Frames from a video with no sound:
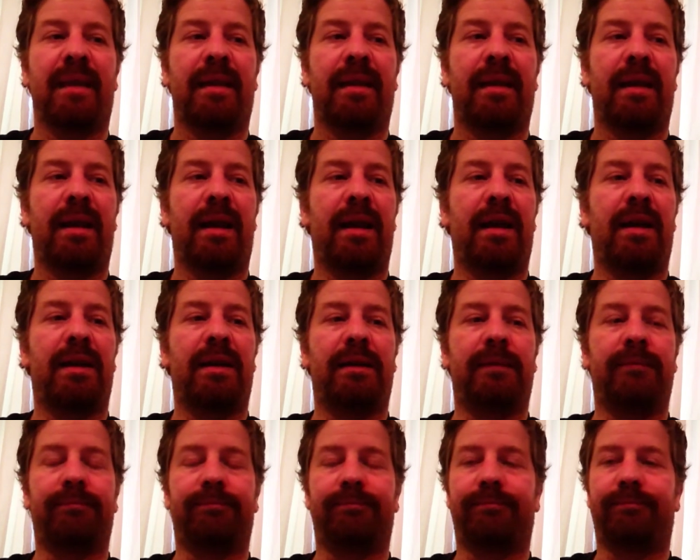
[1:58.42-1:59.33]

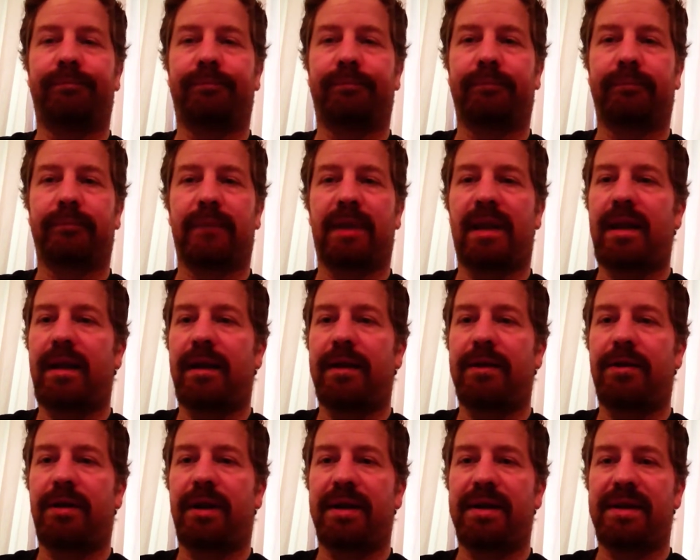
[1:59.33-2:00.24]
I
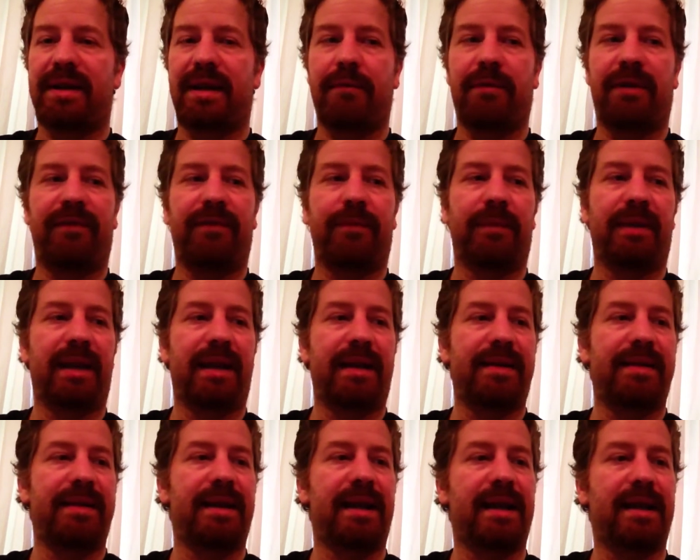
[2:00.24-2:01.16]
try and stay away from the
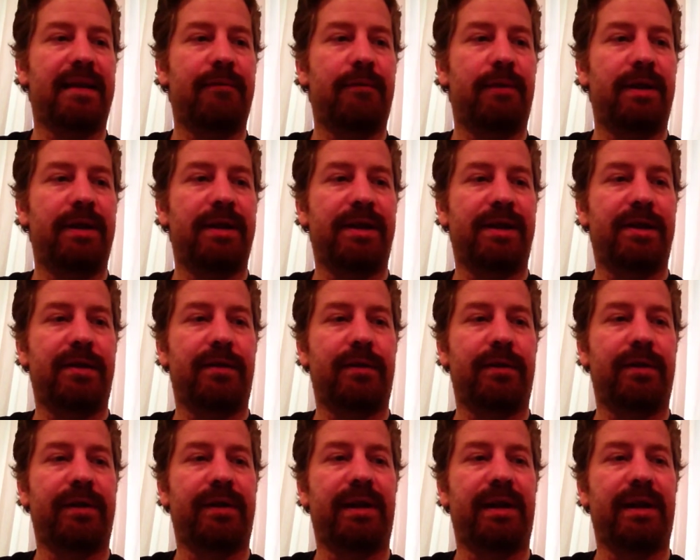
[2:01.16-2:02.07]
Aztec ones
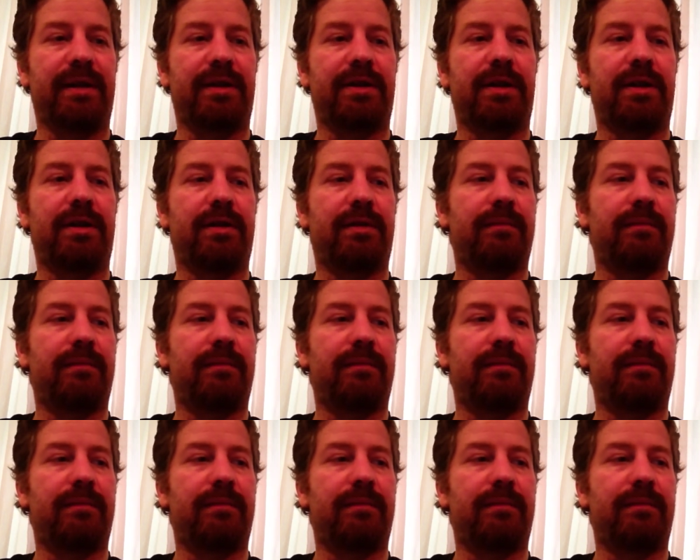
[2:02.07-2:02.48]
or the internal